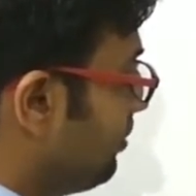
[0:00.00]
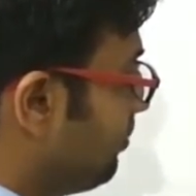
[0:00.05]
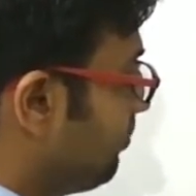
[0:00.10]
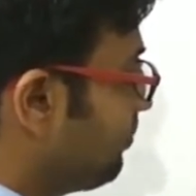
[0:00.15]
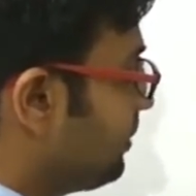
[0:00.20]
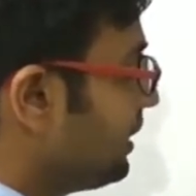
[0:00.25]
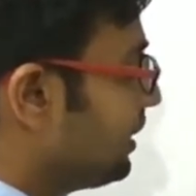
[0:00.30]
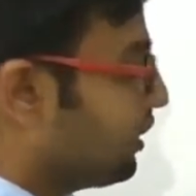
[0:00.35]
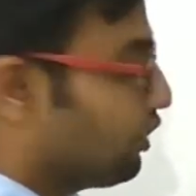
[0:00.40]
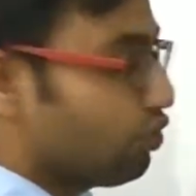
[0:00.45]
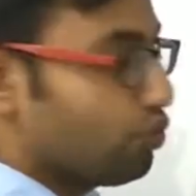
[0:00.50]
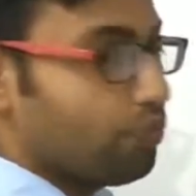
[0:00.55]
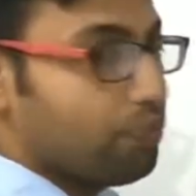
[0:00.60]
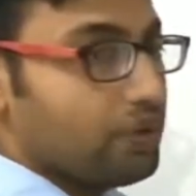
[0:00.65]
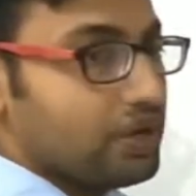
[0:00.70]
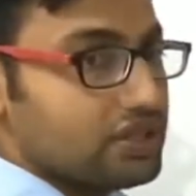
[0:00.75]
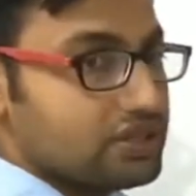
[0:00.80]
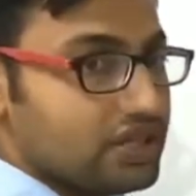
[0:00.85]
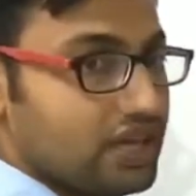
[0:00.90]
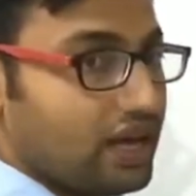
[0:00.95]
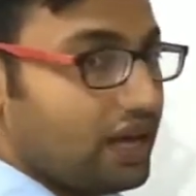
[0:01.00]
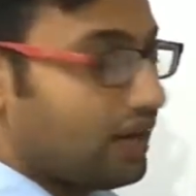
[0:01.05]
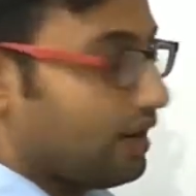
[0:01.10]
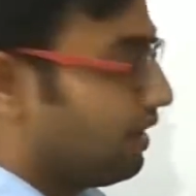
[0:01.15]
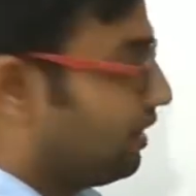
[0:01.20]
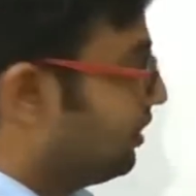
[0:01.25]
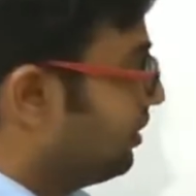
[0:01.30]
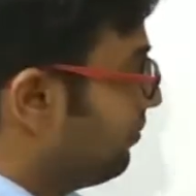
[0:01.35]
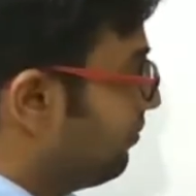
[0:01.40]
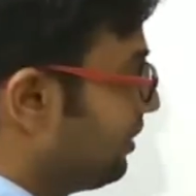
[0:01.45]
bq plus r,
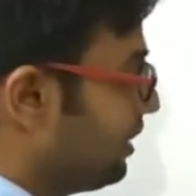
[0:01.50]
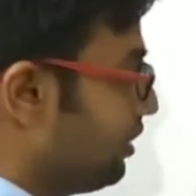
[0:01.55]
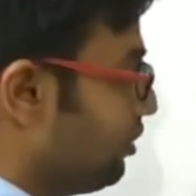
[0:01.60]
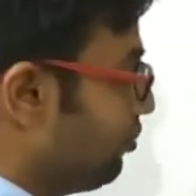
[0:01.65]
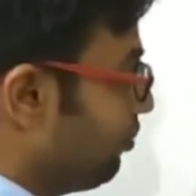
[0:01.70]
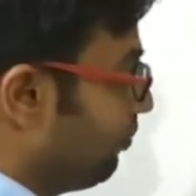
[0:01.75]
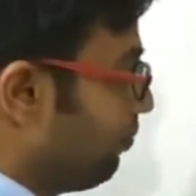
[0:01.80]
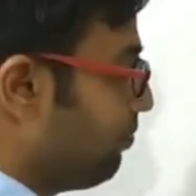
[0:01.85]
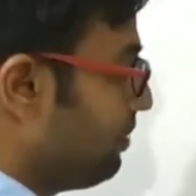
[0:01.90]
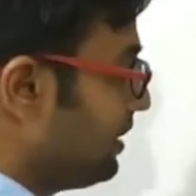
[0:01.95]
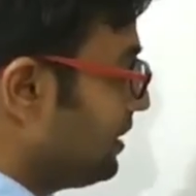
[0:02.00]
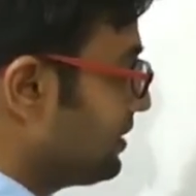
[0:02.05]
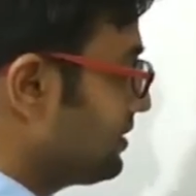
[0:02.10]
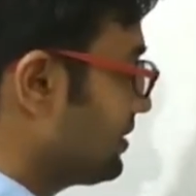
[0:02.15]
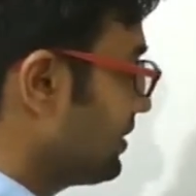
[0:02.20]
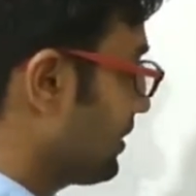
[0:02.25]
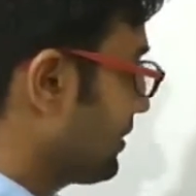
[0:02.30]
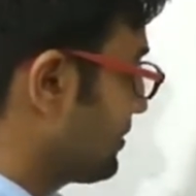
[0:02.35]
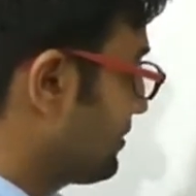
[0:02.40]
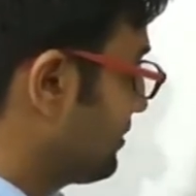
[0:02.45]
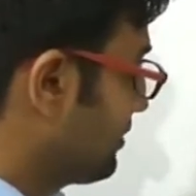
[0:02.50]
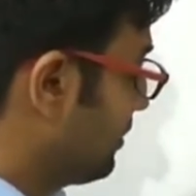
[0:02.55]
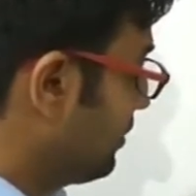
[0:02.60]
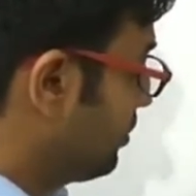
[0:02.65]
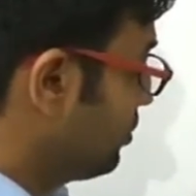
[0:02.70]
and the value of b is 6.